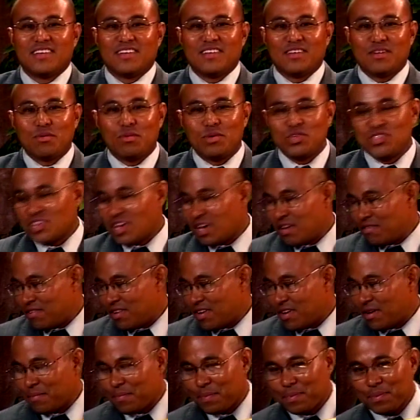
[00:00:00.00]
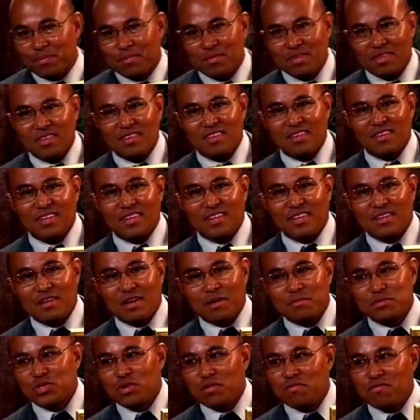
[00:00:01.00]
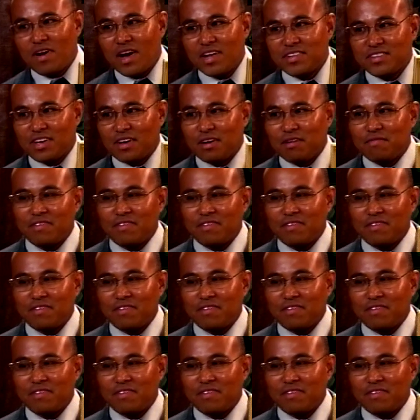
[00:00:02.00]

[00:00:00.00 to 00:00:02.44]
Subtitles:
which I'm so fond of.